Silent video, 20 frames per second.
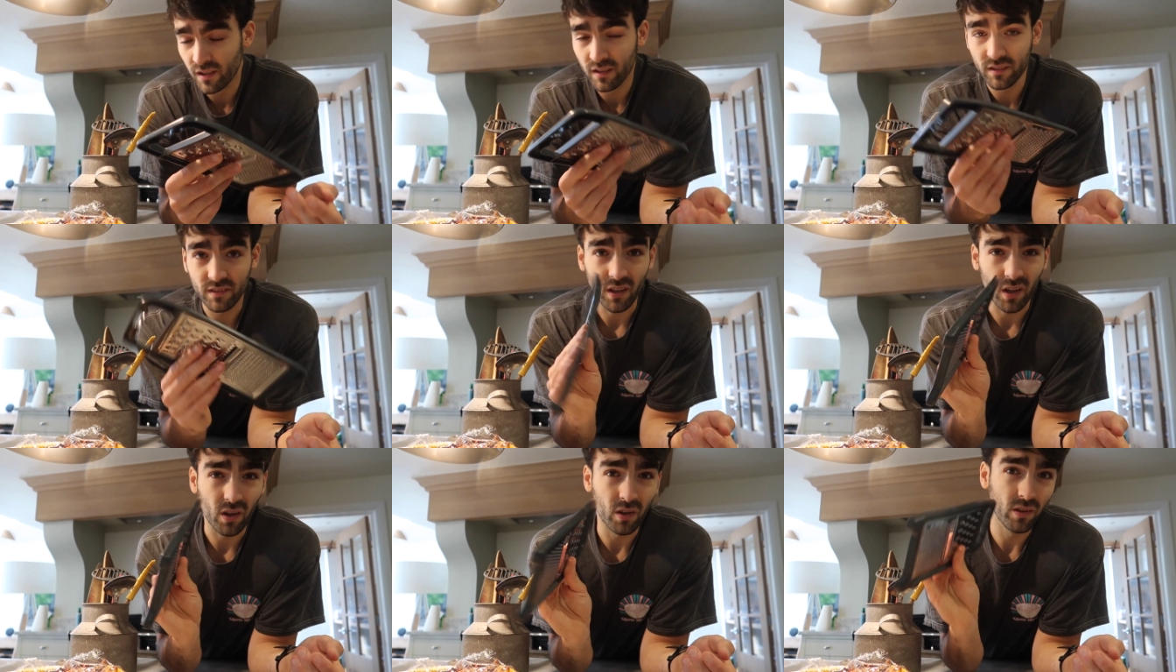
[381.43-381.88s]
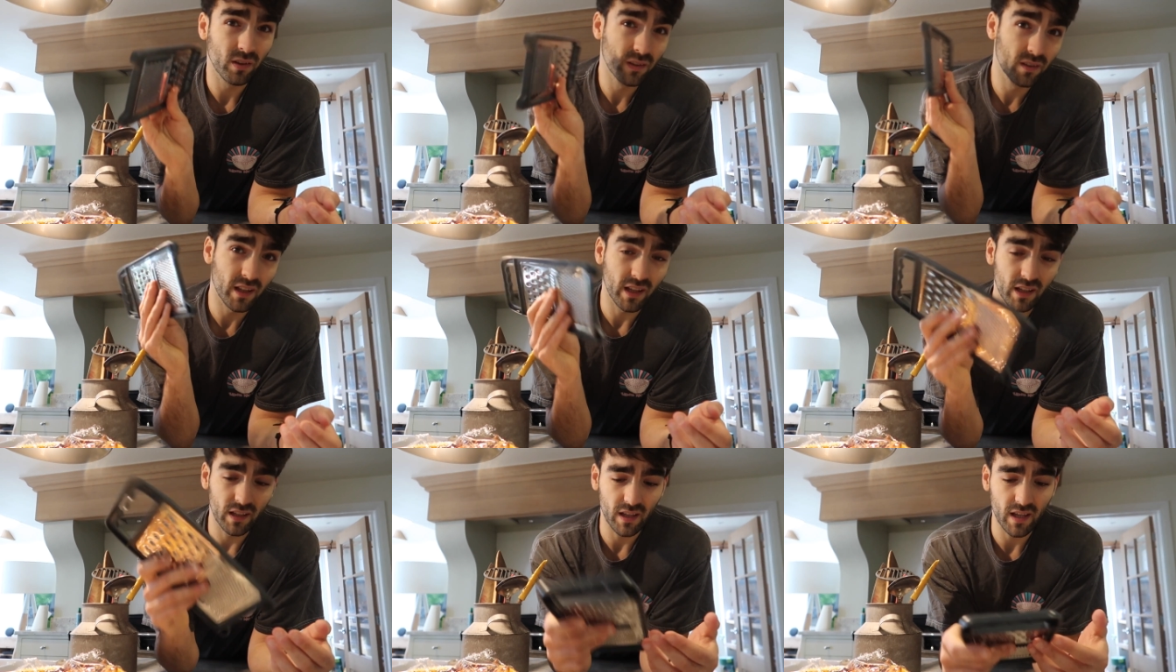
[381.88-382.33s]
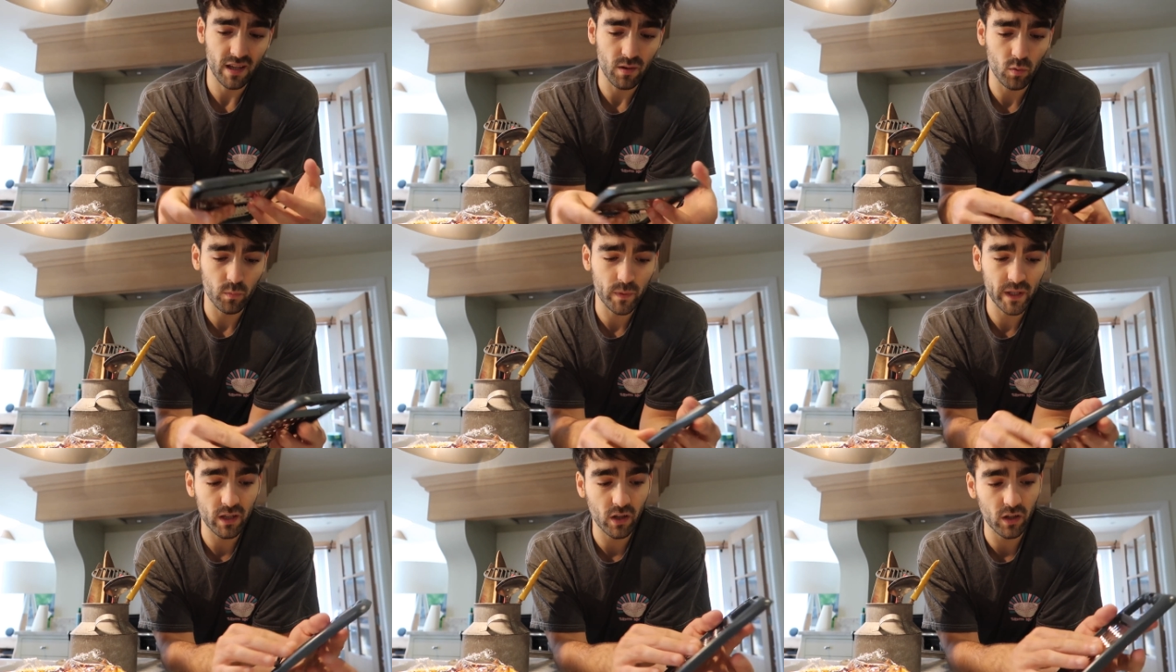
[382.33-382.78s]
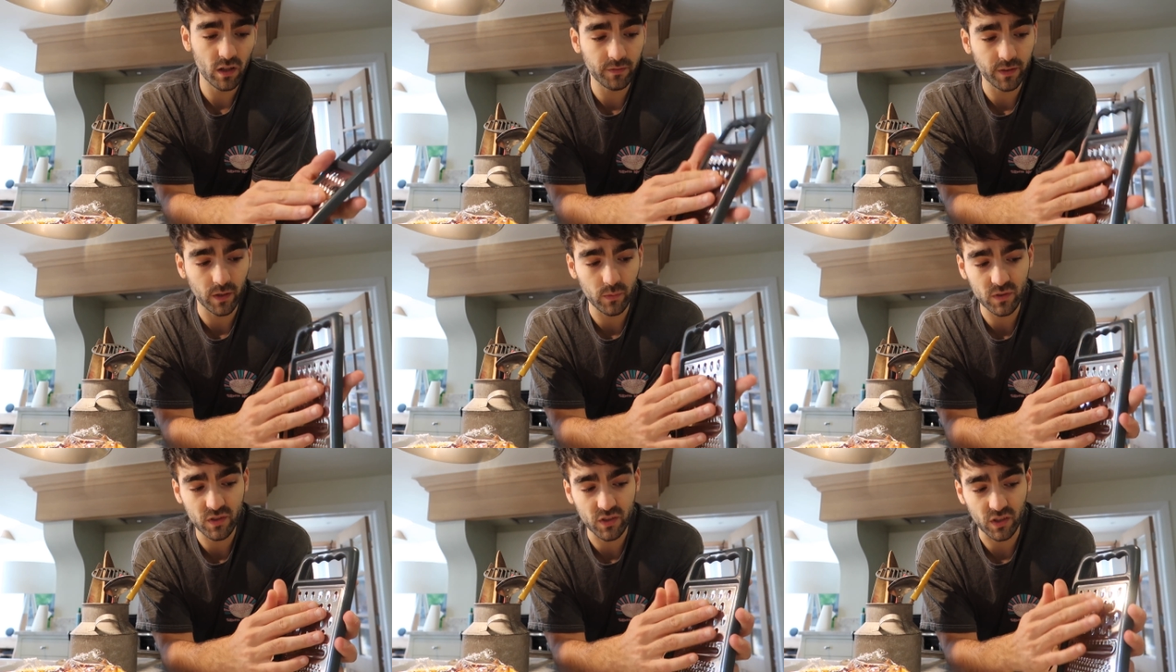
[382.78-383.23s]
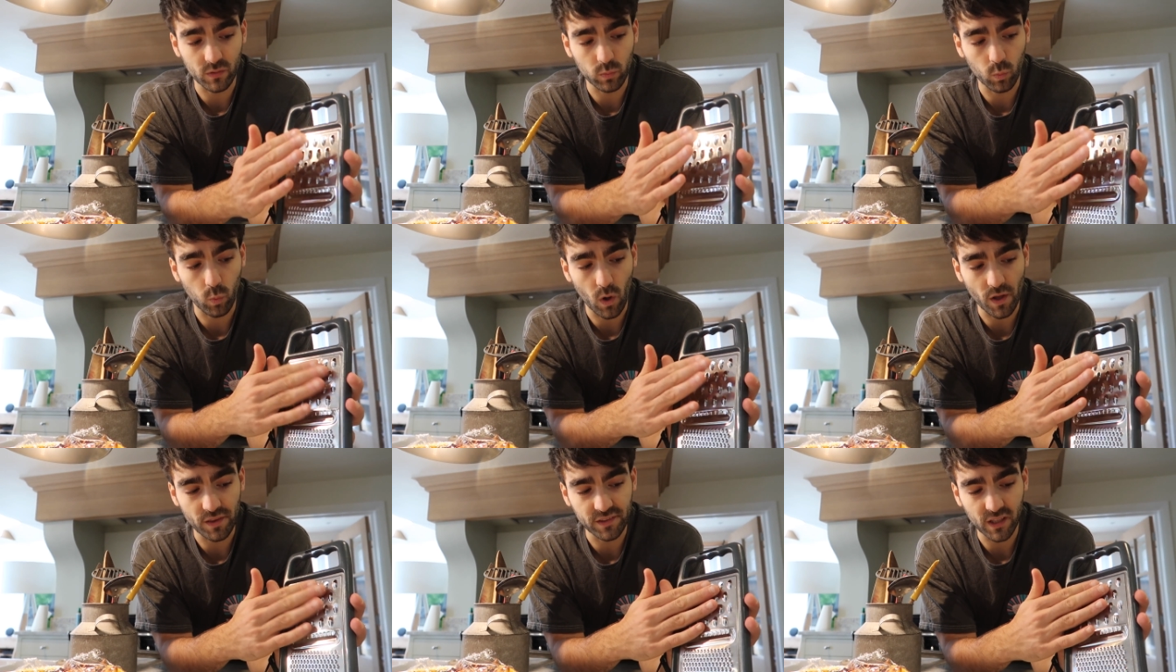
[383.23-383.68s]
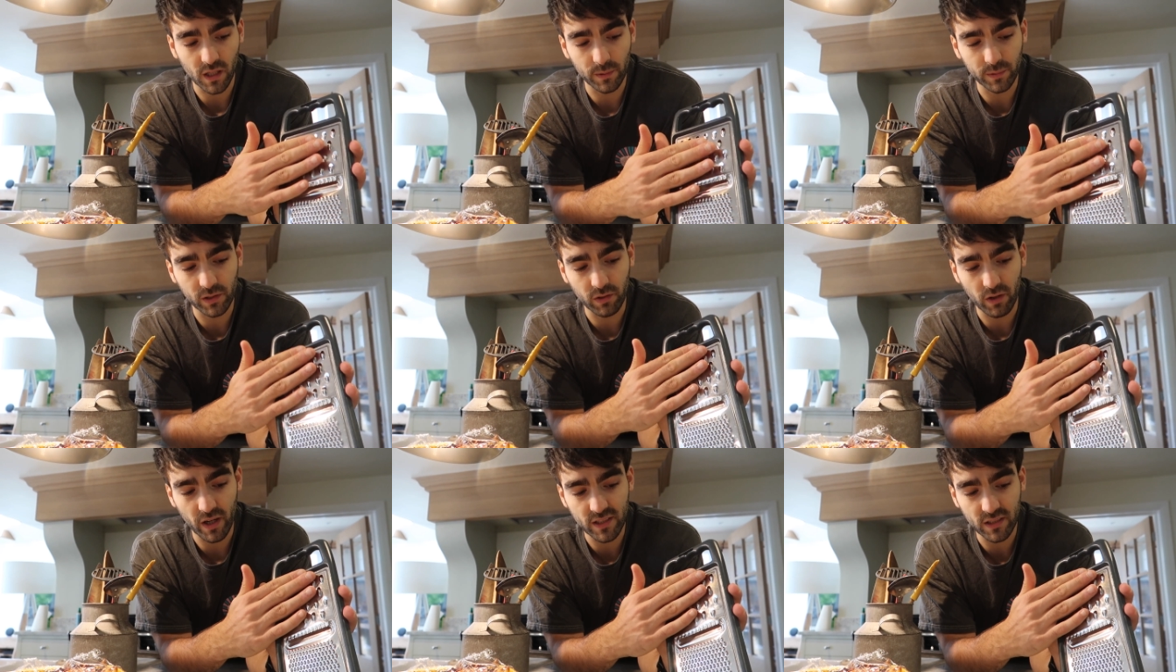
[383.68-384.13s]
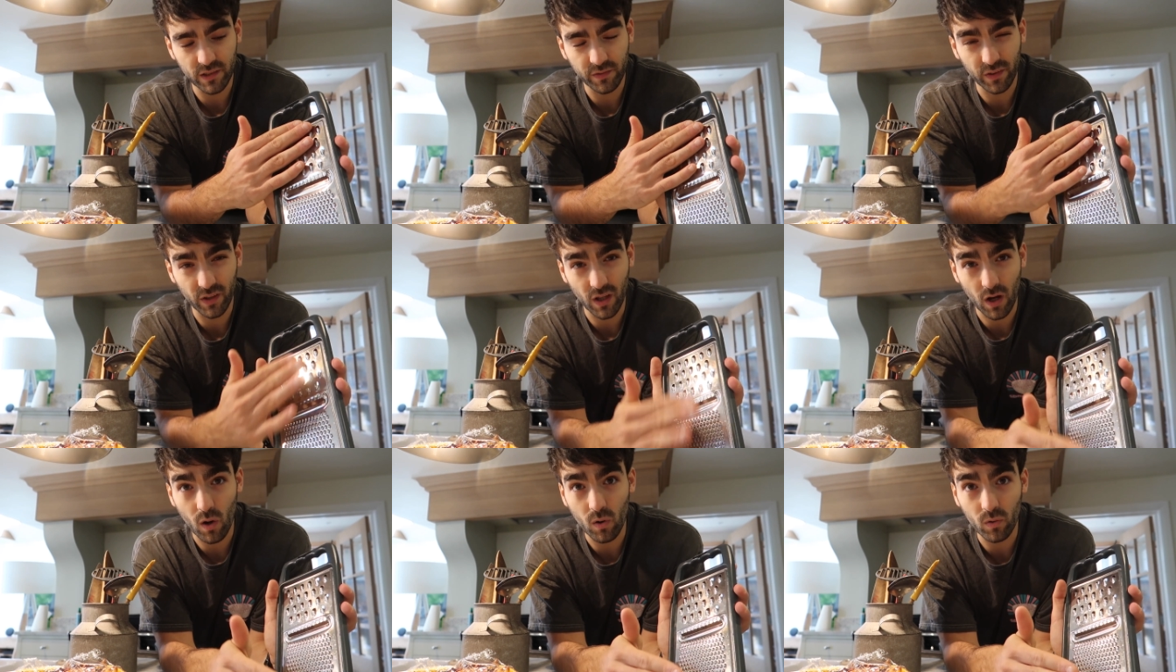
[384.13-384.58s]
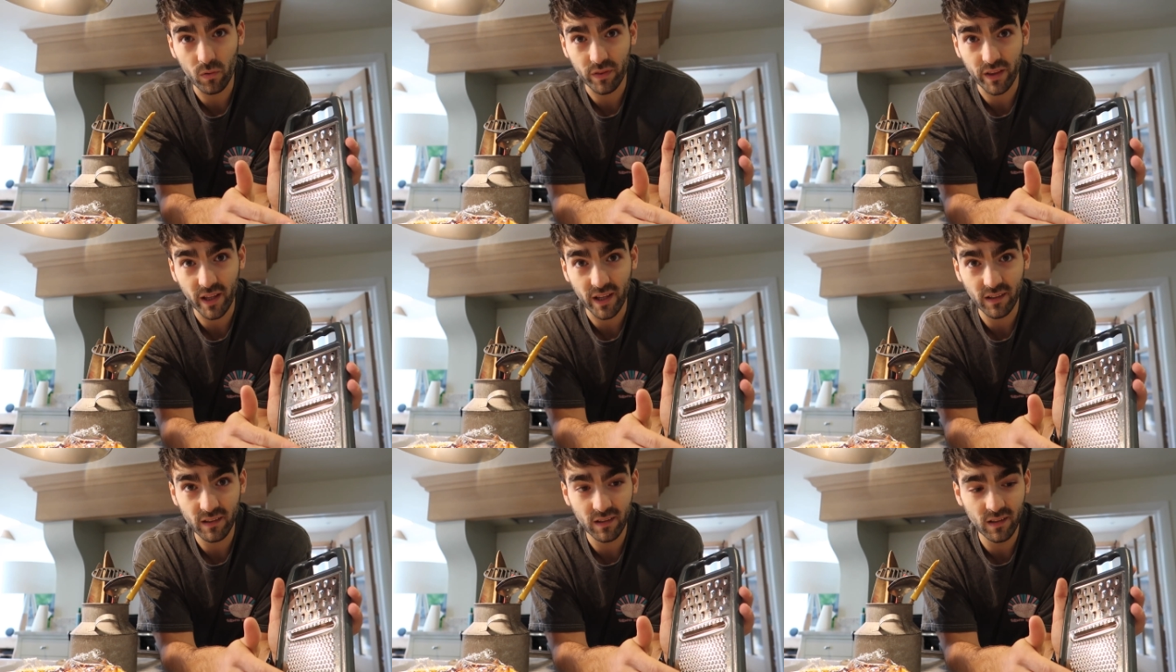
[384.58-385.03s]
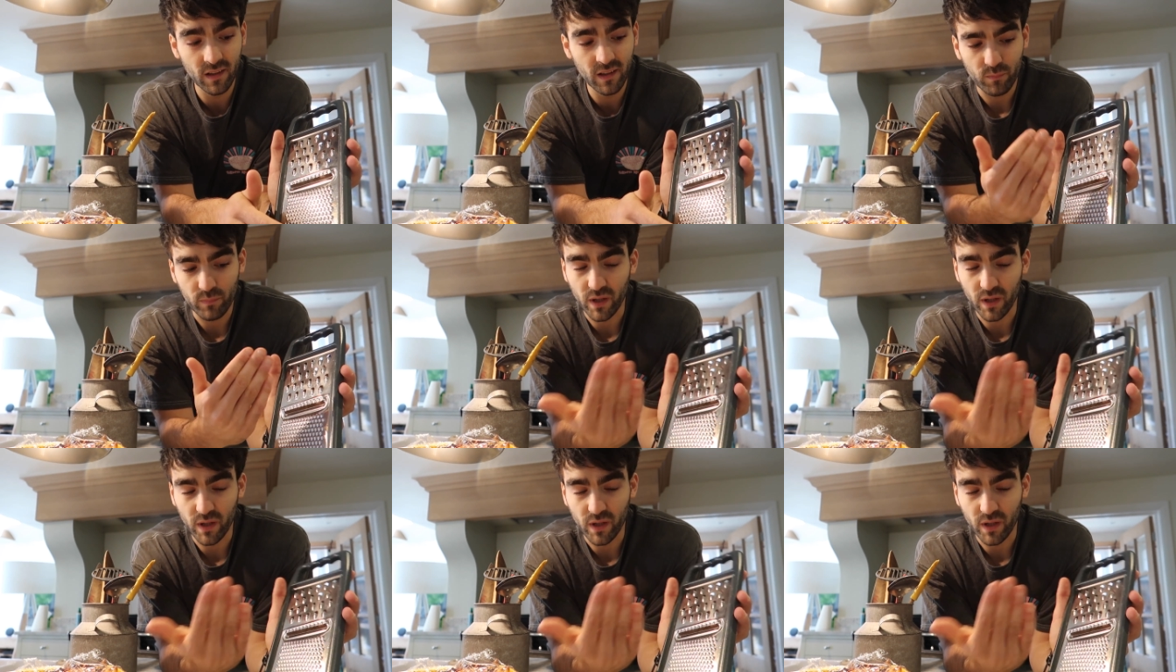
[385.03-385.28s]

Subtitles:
So it would be good if it was just one type of grater for the whole thing,